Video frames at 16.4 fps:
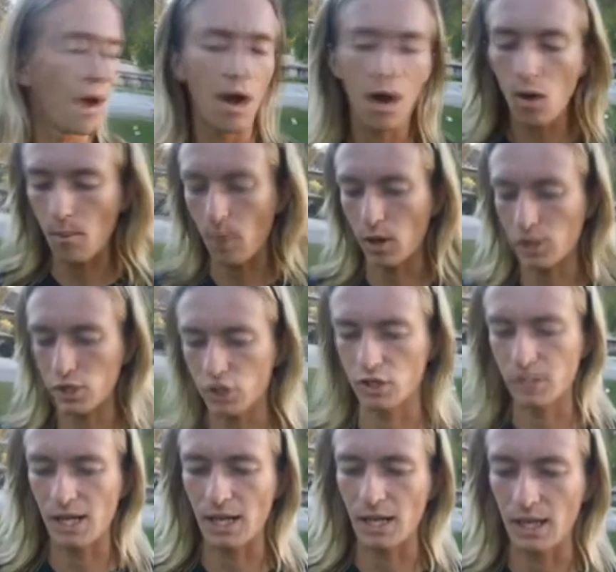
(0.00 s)
How much
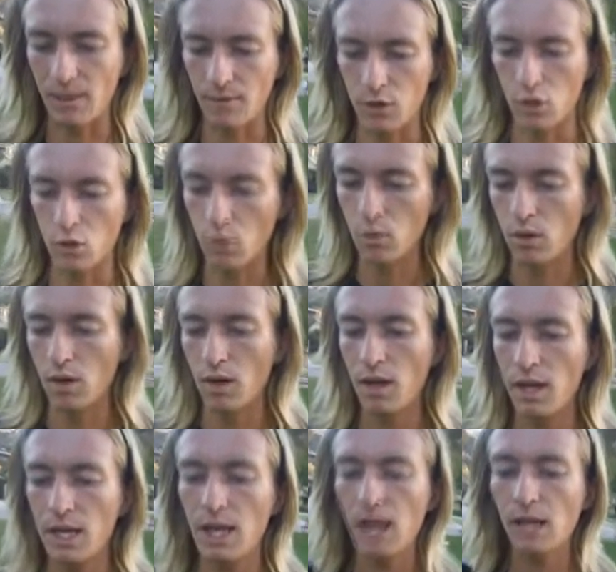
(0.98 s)
does that give you?
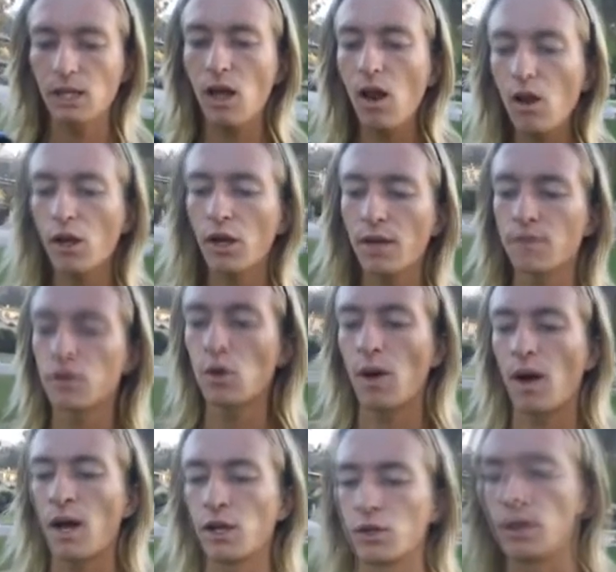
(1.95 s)
A dollar gives
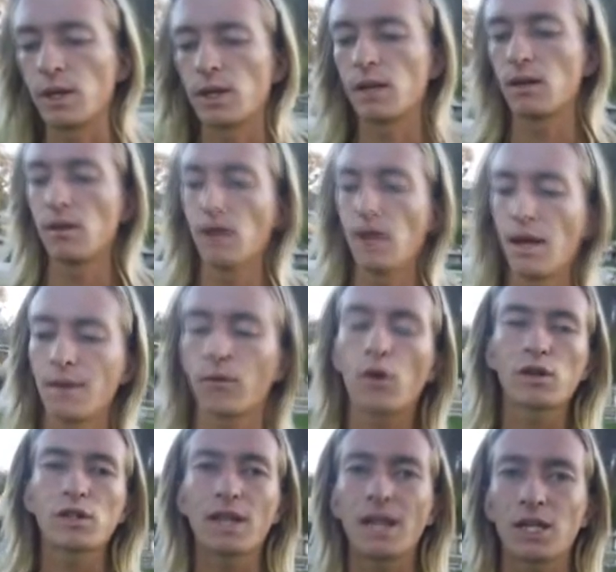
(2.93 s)
you a hundred. And of
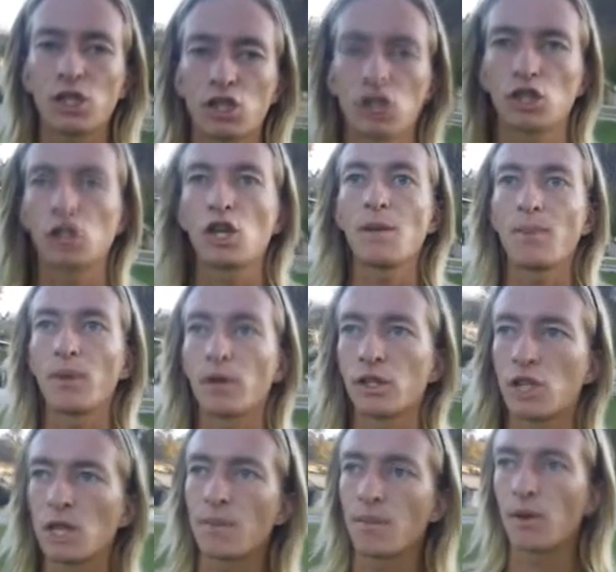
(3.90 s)
course it gets cheaper
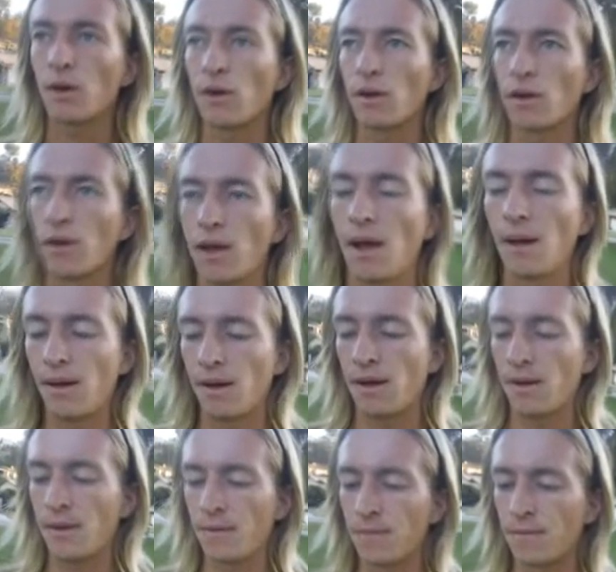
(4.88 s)
and cheaper.
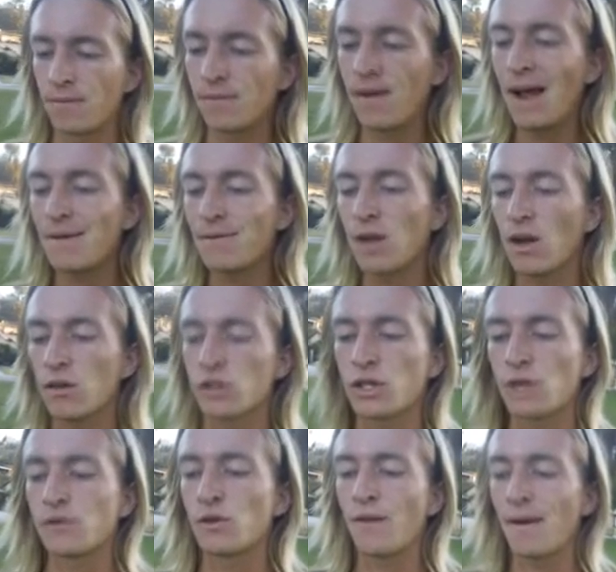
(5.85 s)
Uh,
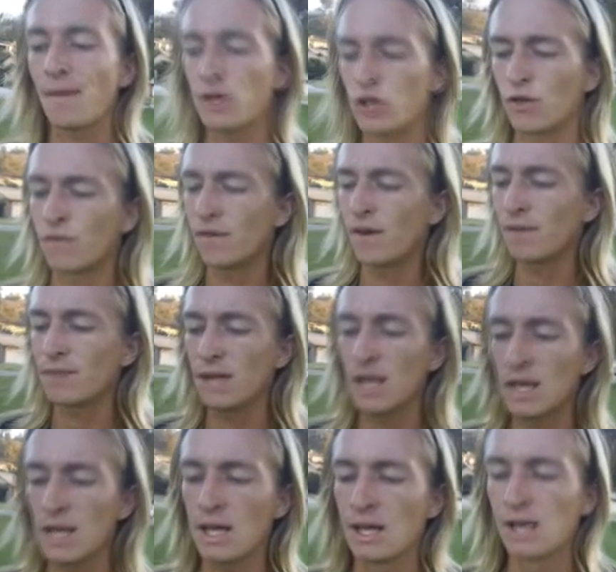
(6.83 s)
$5 gives you
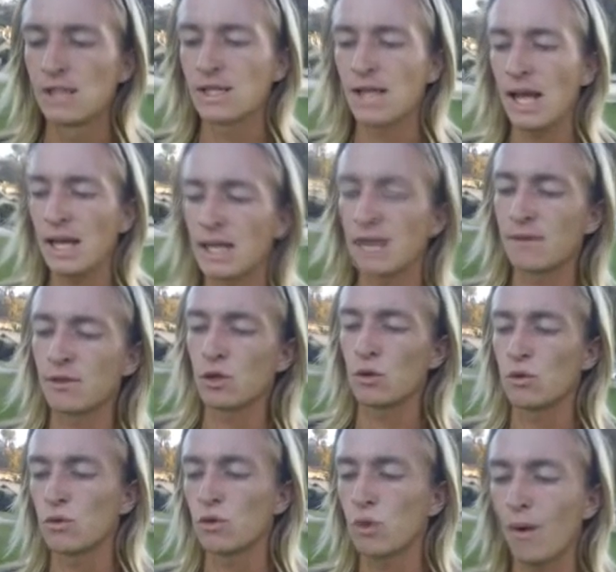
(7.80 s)
550, 10 gives
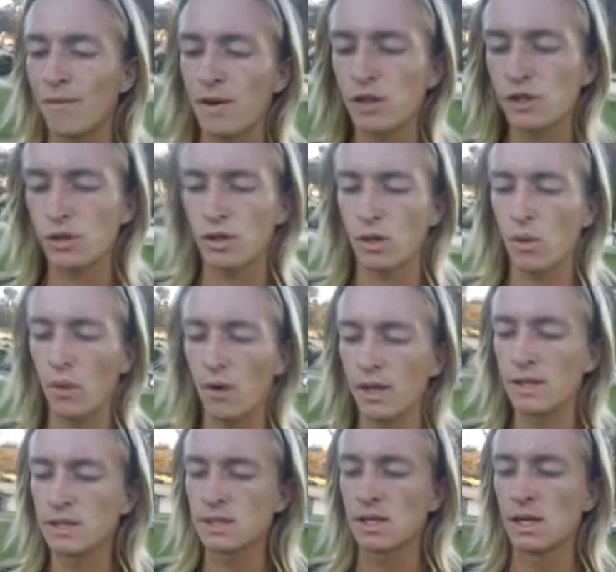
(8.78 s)
you 1200
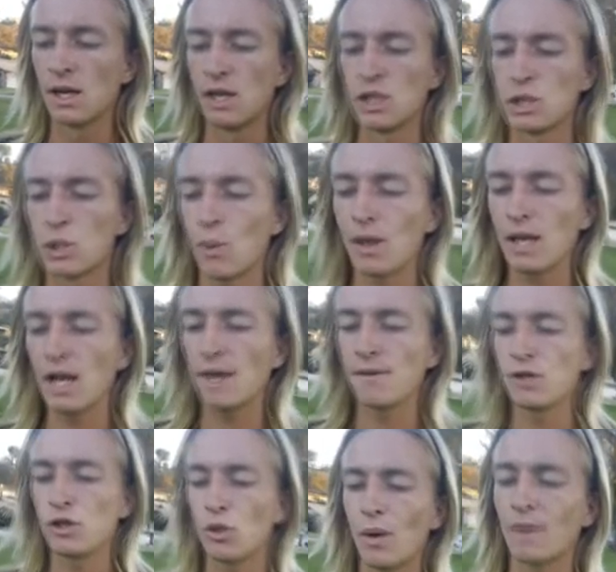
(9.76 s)
coins, 20
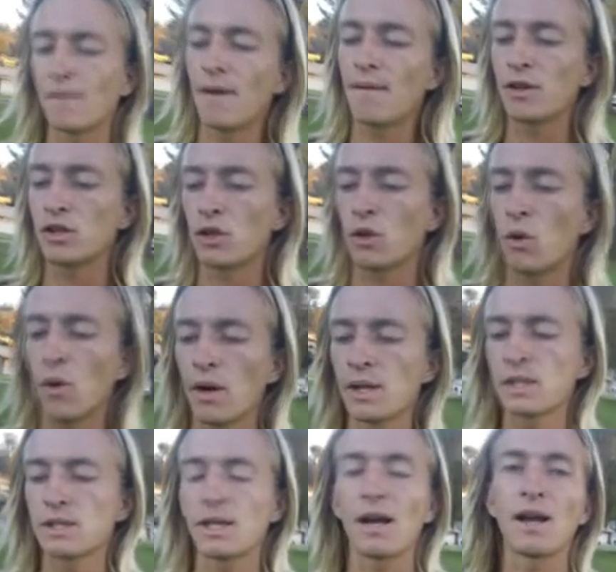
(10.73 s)
gives you 2500
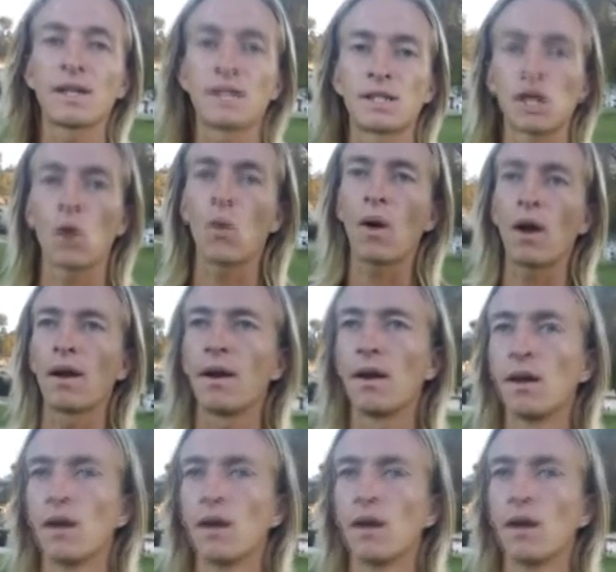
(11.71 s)
coins, and so on.